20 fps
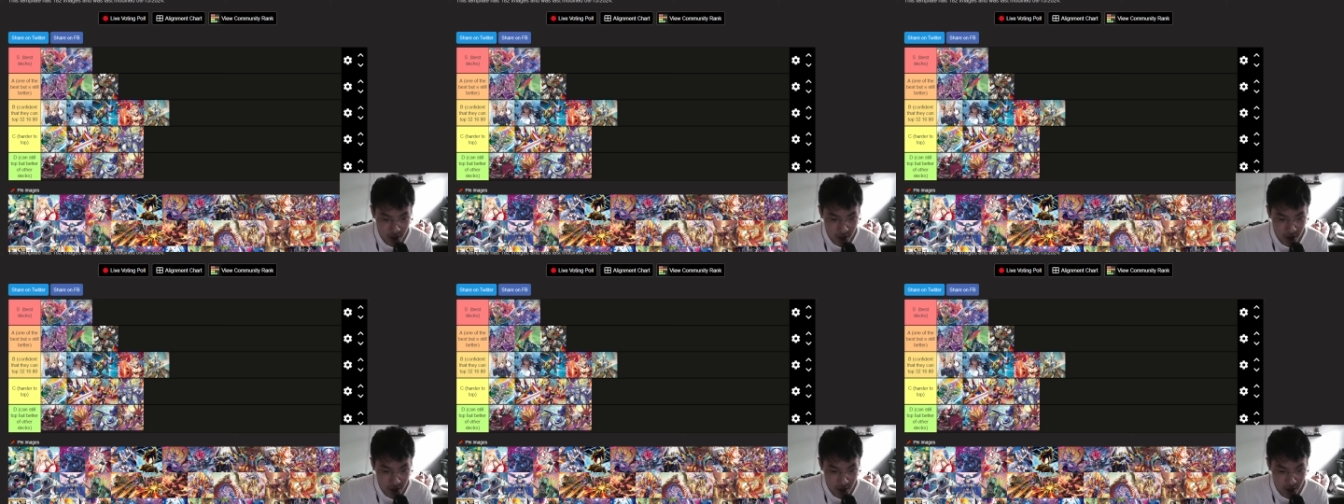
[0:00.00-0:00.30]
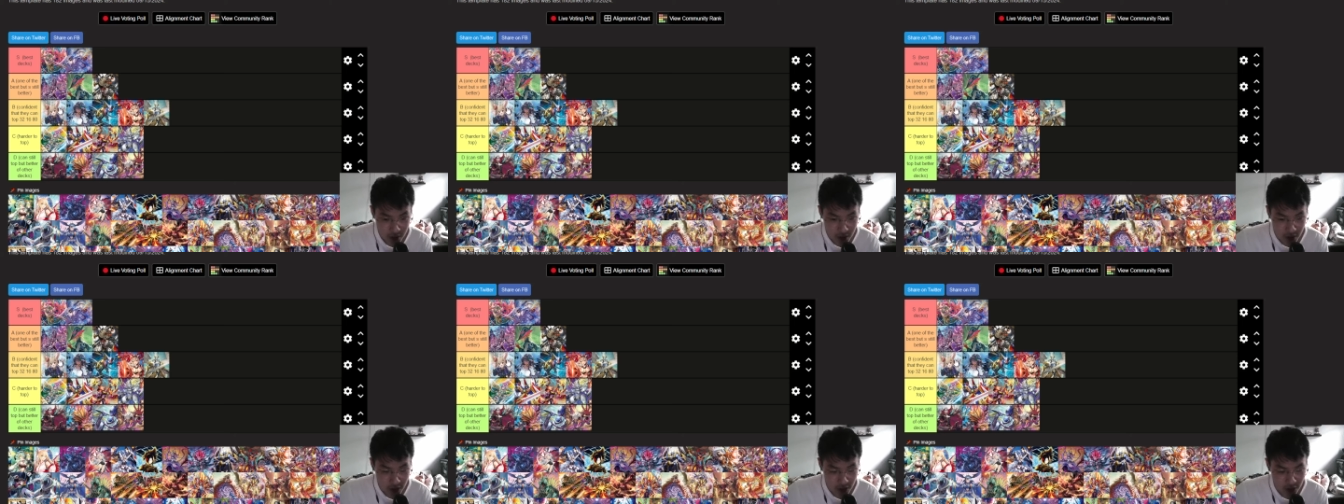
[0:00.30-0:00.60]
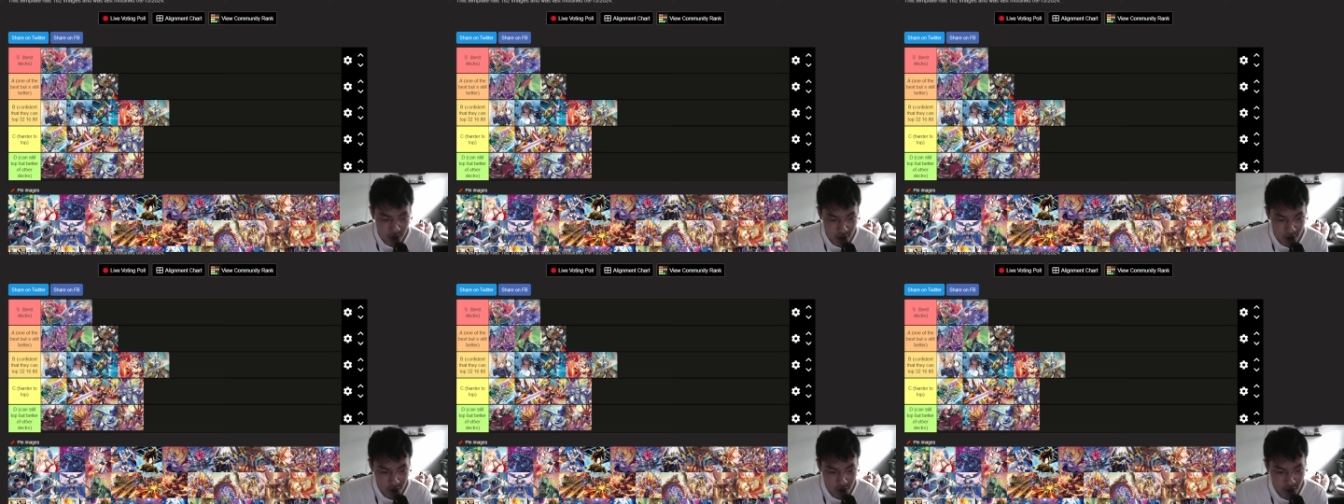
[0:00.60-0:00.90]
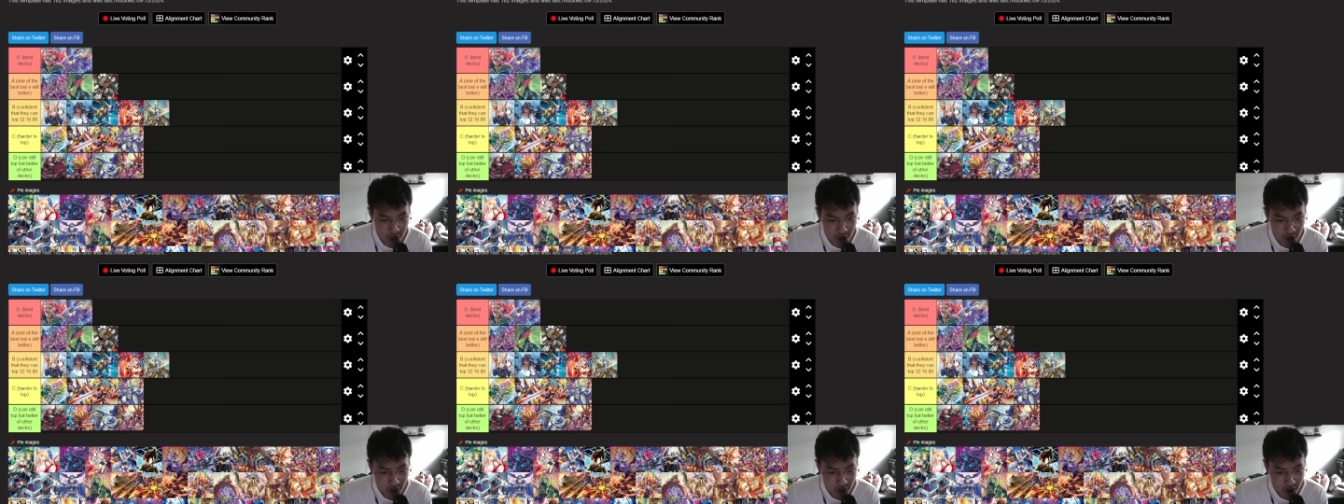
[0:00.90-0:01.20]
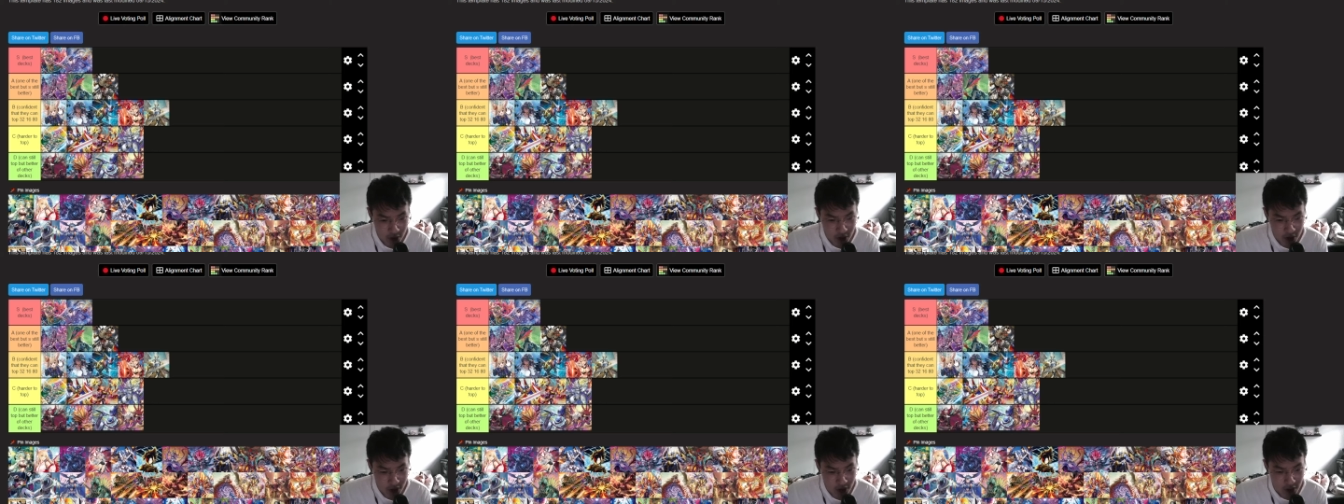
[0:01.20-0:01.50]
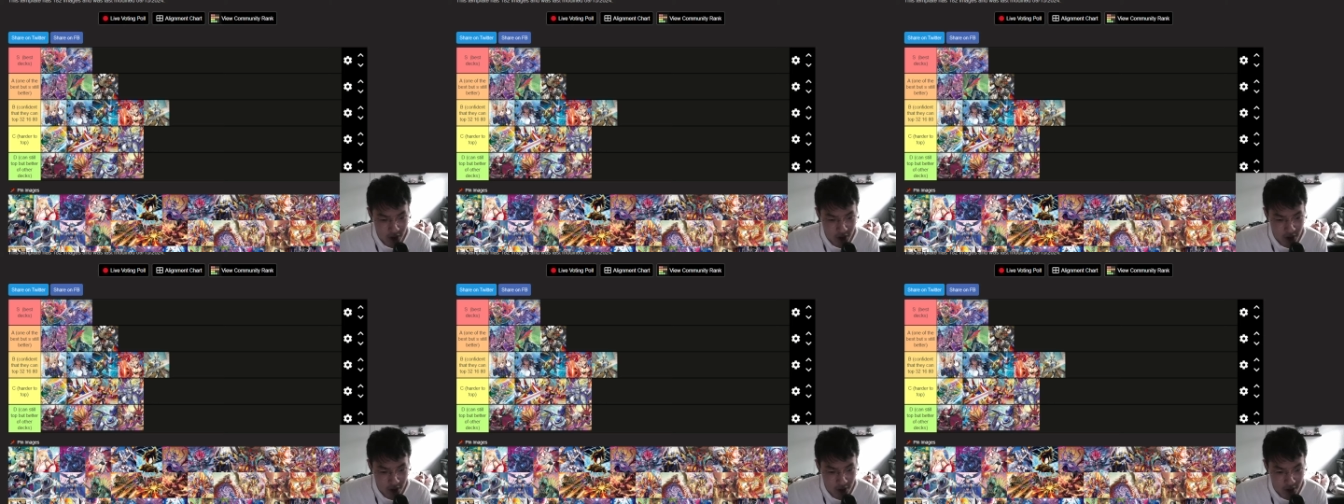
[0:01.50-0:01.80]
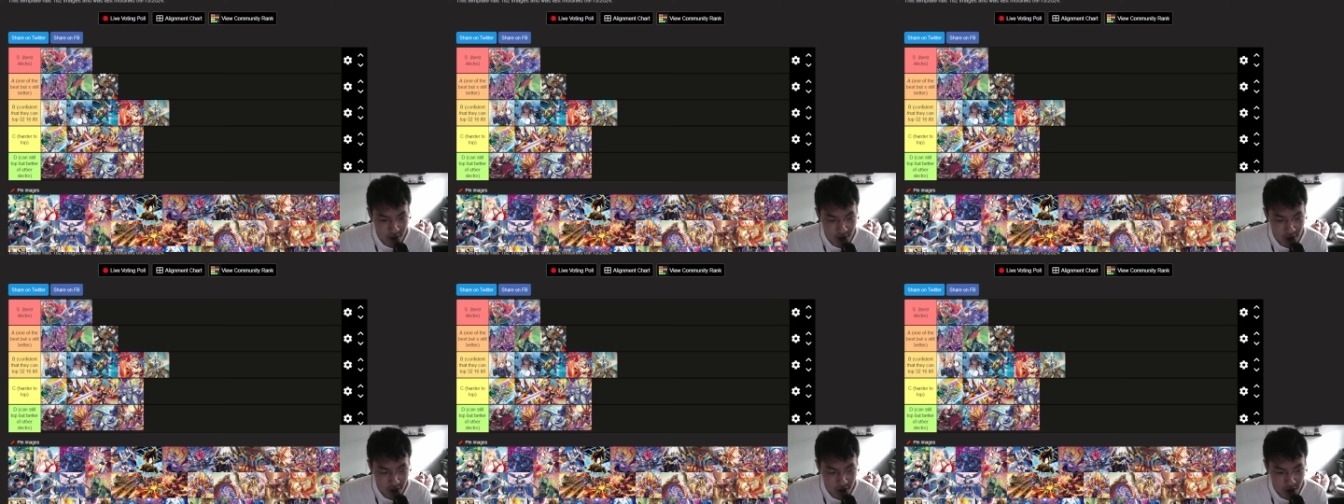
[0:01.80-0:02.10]
Yeah, so it draws, it
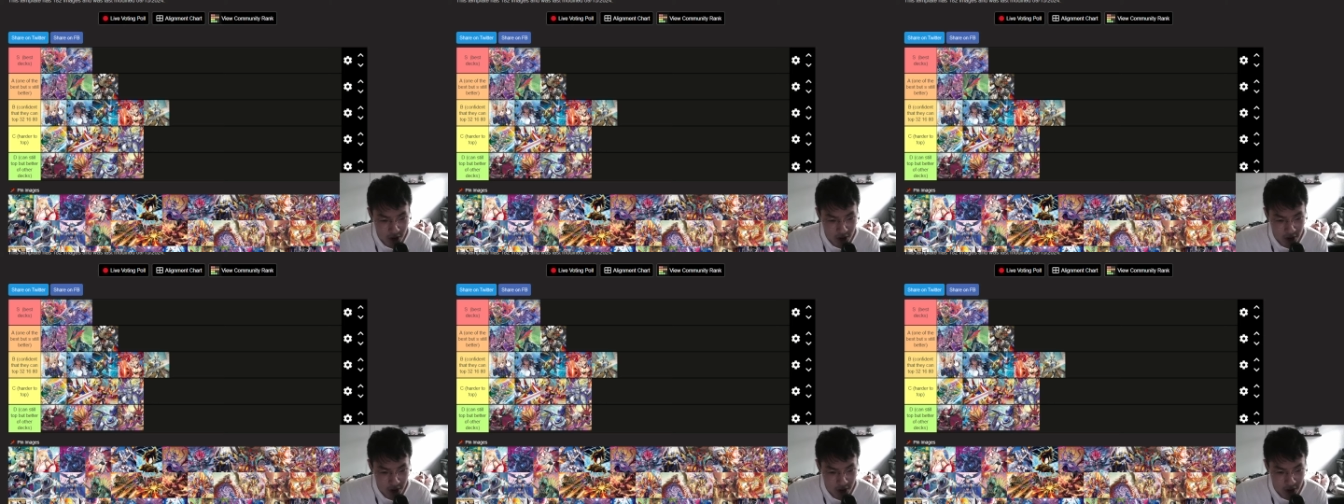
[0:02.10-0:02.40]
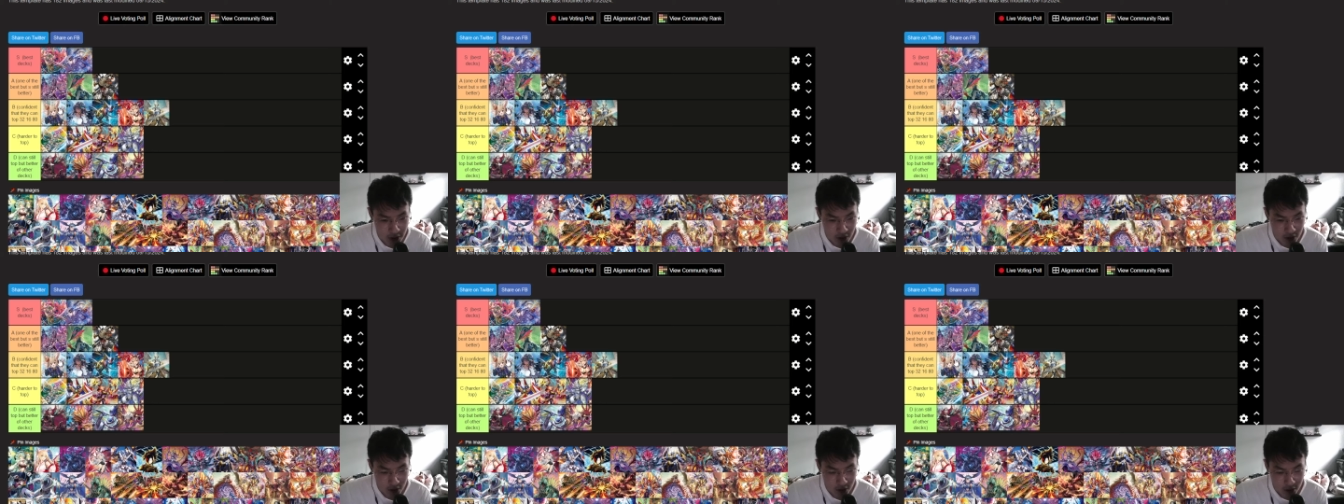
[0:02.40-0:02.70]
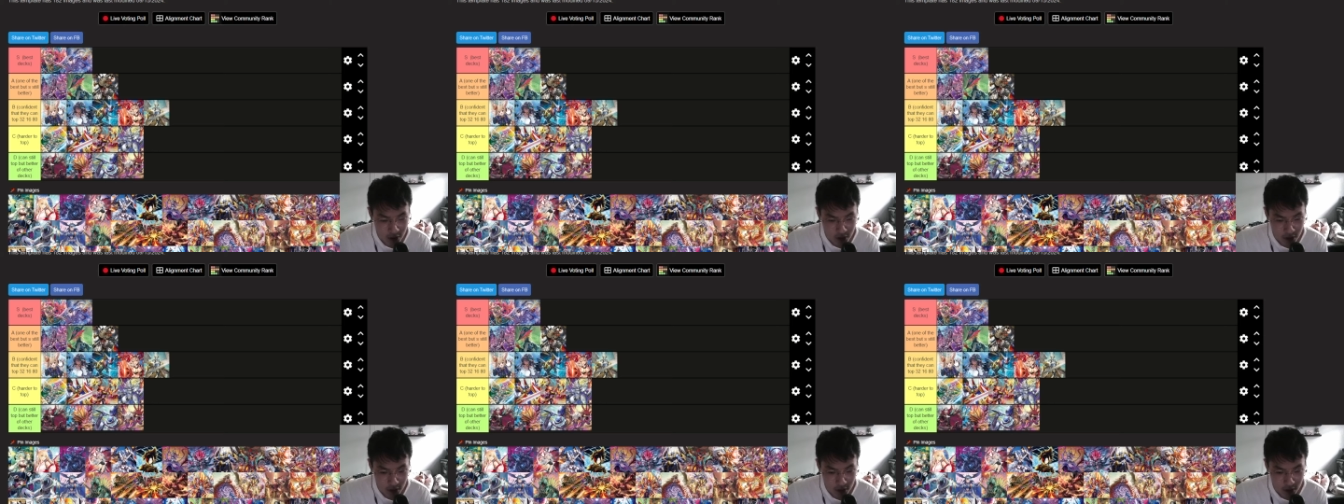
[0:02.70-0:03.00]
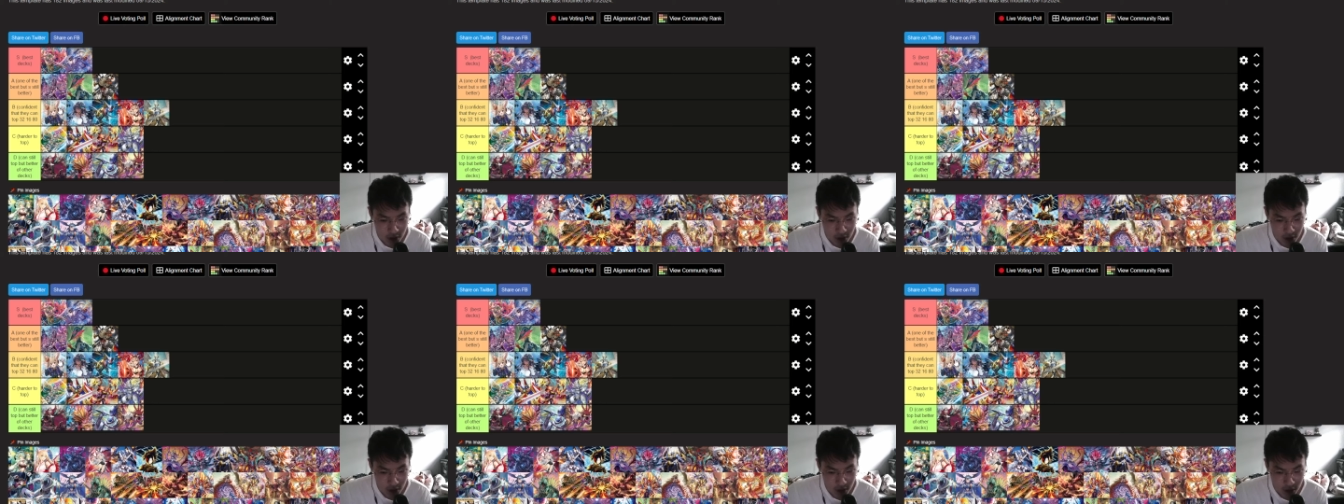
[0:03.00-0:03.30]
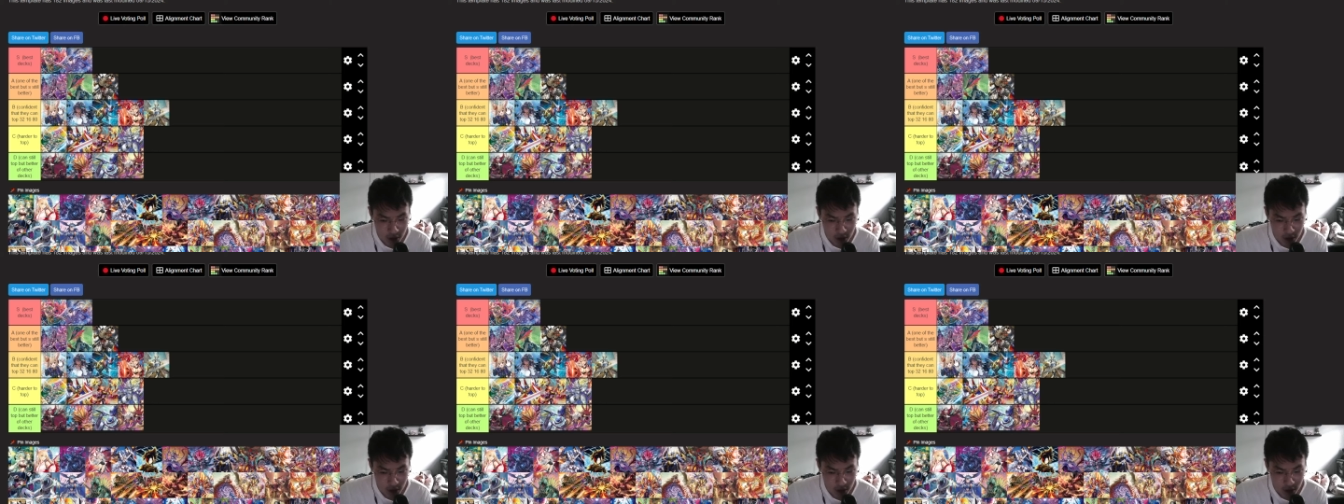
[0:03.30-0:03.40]
countercharge, and also